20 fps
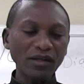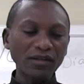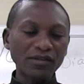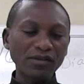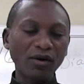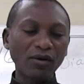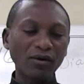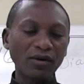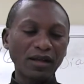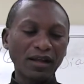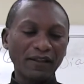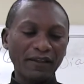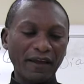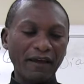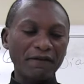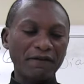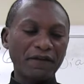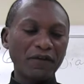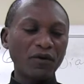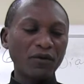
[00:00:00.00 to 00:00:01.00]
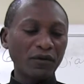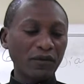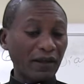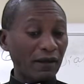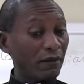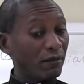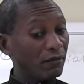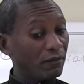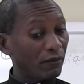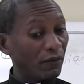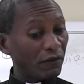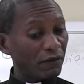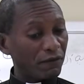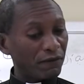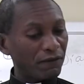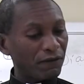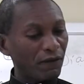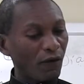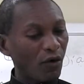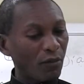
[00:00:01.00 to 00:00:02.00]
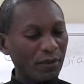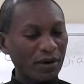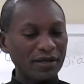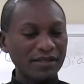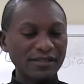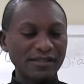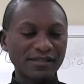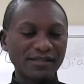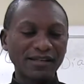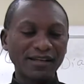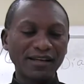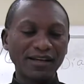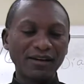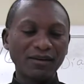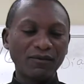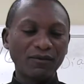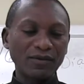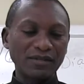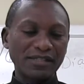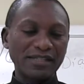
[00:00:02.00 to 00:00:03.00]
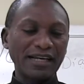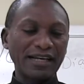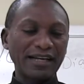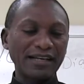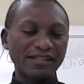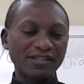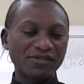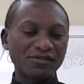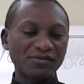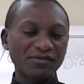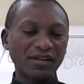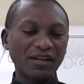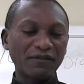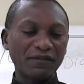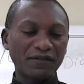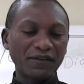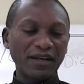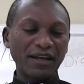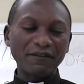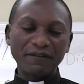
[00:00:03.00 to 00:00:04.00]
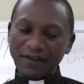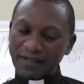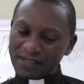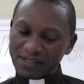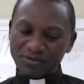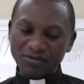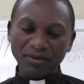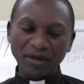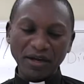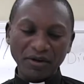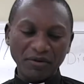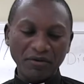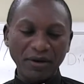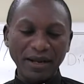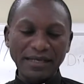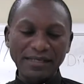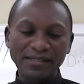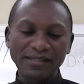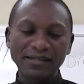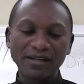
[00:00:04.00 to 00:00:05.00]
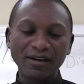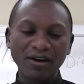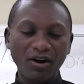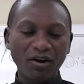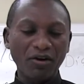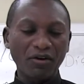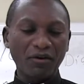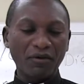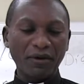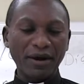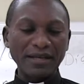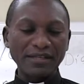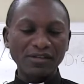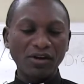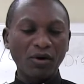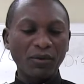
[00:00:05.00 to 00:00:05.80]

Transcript: So their view, the reformers, was that if, if it's truly grace, Grace